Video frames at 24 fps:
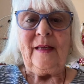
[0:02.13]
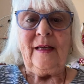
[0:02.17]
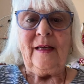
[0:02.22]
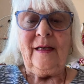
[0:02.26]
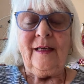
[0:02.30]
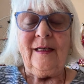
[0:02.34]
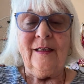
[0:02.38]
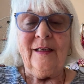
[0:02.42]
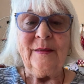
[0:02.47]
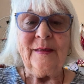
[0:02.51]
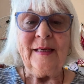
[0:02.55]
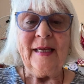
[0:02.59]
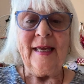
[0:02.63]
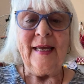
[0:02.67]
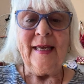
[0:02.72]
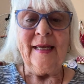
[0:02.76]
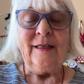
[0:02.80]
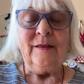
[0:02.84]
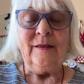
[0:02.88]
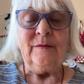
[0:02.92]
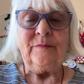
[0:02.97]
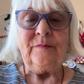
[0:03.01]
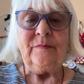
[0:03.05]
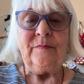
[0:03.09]

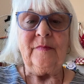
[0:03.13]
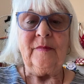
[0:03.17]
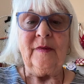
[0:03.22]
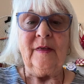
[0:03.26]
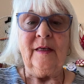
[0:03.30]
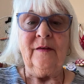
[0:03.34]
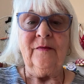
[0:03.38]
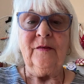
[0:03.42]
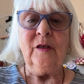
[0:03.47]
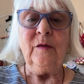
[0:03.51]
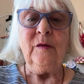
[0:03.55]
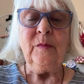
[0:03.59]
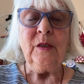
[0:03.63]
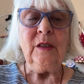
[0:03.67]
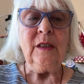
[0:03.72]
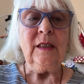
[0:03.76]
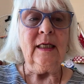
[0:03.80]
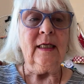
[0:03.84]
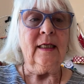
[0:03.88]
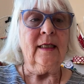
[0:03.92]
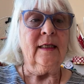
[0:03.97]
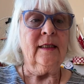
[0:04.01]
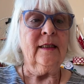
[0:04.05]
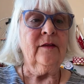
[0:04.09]
Okay, I've come on
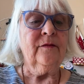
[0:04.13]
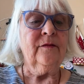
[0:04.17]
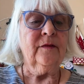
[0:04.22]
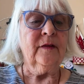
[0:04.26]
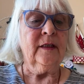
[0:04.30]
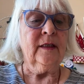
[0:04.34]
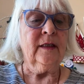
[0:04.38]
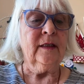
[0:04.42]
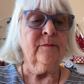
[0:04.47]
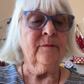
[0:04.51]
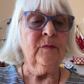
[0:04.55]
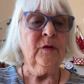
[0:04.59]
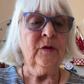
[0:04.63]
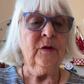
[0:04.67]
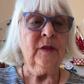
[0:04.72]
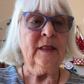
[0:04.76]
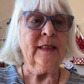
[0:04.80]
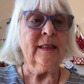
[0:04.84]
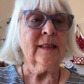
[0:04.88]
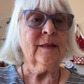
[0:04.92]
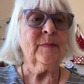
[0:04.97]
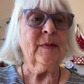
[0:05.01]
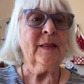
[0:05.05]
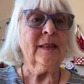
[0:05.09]
live. I'm not
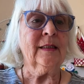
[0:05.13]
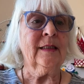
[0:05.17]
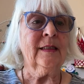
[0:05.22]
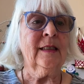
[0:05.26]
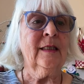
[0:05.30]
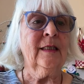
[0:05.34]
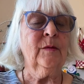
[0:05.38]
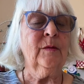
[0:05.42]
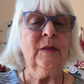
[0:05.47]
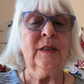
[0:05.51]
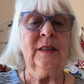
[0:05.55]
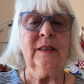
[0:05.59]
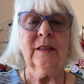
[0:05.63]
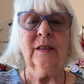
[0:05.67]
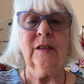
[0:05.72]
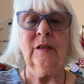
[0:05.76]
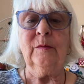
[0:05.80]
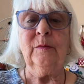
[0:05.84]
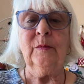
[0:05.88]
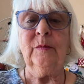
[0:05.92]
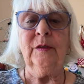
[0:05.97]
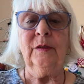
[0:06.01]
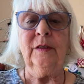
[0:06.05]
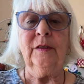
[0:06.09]
expecting anybody to
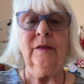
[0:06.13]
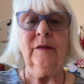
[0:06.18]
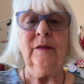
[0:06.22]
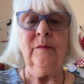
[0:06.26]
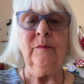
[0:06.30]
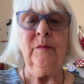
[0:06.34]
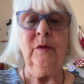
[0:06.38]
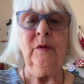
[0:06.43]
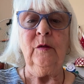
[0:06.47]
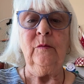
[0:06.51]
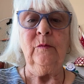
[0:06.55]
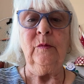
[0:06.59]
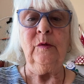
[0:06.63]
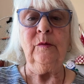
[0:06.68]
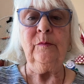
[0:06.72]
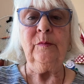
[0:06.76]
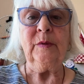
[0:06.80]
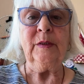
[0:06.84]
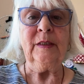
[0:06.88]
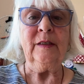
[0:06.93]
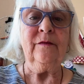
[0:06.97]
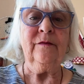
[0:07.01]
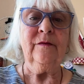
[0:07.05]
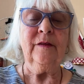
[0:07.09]
come on at the moment,
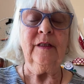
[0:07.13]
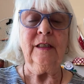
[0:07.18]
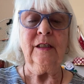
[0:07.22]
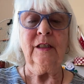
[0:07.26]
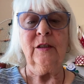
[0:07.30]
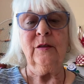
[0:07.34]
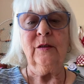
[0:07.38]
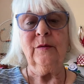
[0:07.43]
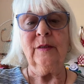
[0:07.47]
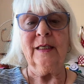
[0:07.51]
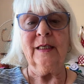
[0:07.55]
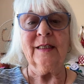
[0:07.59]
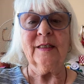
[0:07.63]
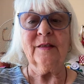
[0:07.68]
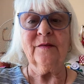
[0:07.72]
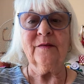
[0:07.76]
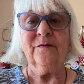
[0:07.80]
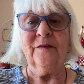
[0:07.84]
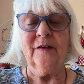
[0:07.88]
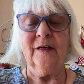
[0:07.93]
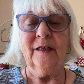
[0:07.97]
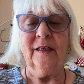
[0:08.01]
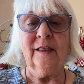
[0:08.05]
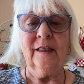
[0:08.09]
but if they do, that's
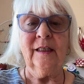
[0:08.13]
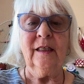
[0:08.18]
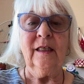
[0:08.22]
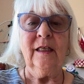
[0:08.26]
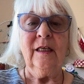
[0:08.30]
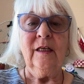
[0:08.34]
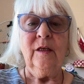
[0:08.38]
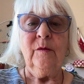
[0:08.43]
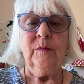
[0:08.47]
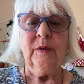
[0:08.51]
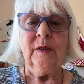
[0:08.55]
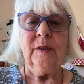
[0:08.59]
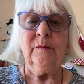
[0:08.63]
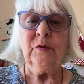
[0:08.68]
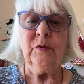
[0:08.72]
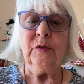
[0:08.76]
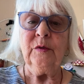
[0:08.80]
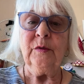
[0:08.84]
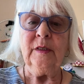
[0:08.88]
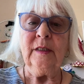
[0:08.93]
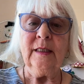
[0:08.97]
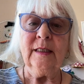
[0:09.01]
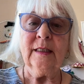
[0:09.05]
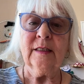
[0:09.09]
fine. But I'm
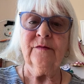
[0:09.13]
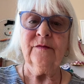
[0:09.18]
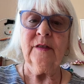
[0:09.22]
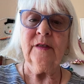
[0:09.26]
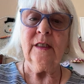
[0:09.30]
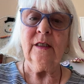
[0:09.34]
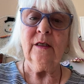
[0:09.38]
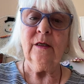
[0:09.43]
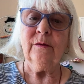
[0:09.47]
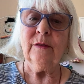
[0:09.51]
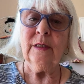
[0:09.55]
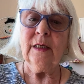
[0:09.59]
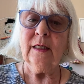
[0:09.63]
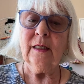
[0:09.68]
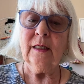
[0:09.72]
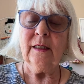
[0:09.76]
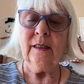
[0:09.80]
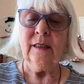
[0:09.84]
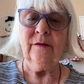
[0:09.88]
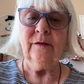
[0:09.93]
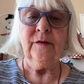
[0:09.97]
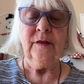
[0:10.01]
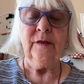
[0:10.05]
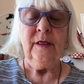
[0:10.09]
doing this video
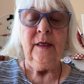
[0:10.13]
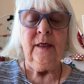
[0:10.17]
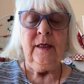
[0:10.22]
live.